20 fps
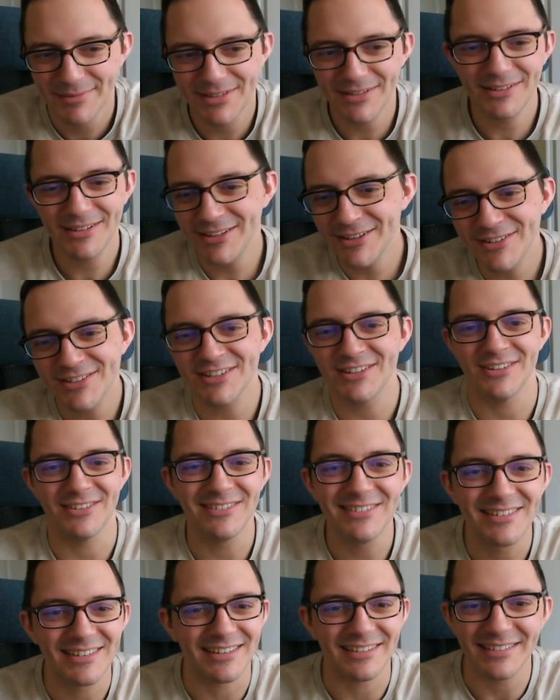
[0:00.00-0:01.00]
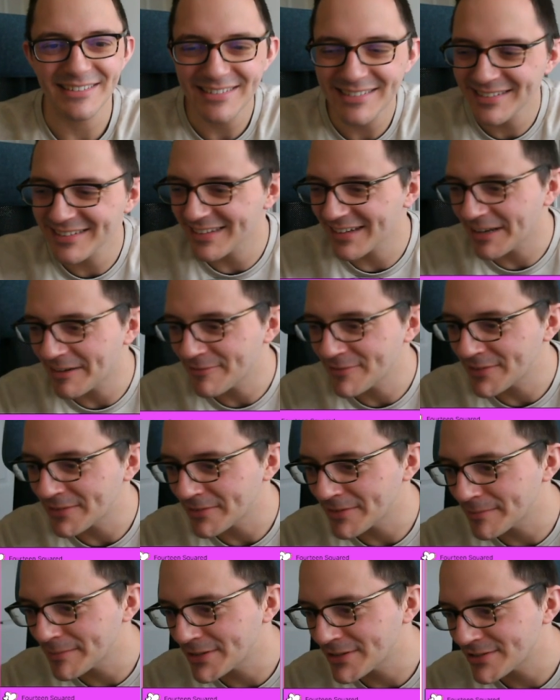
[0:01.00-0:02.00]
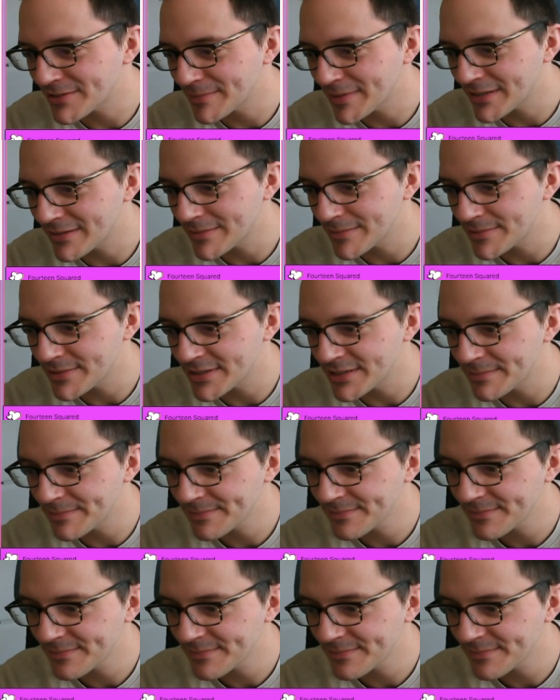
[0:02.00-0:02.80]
You too can have fun on the Murderous Maths website.